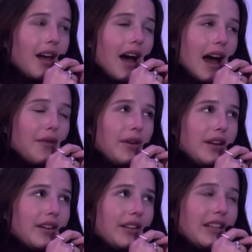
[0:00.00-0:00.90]
I
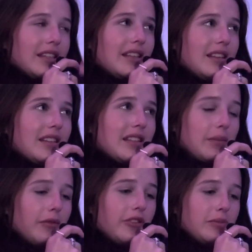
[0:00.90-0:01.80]
would listen to
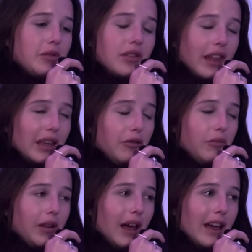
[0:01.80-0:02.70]
some of his music that he would
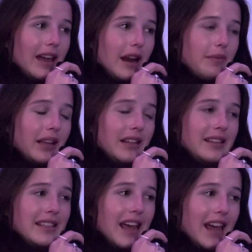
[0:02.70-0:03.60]
play, and I'd be like,
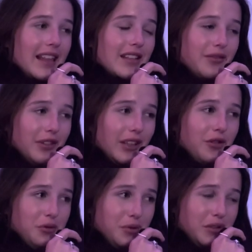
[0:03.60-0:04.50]
dang, that's a really
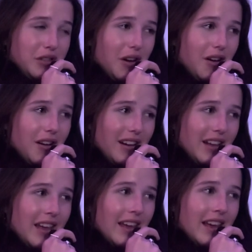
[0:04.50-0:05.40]
cool song.
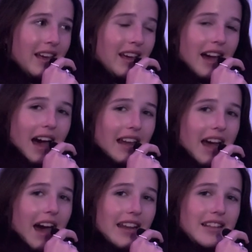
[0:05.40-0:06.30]
I'd
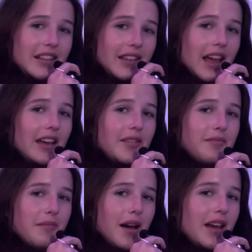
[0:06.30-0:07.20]
add it to like
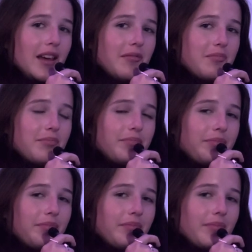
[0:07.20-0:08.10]
my
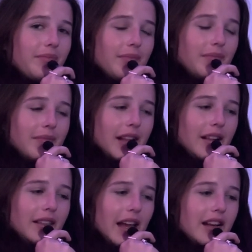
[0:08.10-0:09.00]

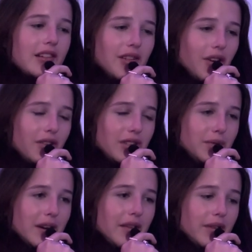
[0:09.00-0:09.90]
liked songs or
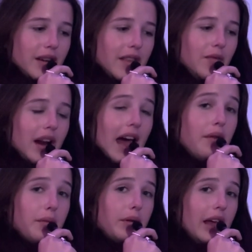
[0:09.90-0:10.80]
whatever, and then when I
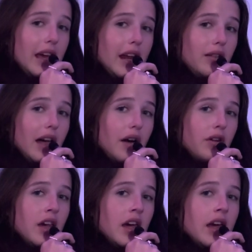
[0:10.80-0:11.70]
would play it out
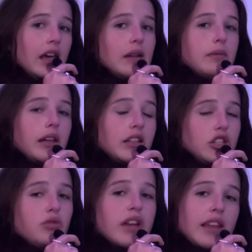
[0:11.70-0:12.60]
loud, he'd be like,
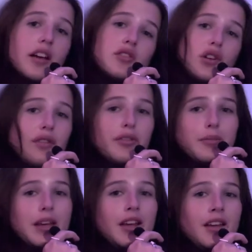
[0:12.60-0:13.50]
did you take that song from
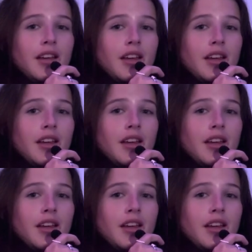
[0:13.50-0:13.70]
me?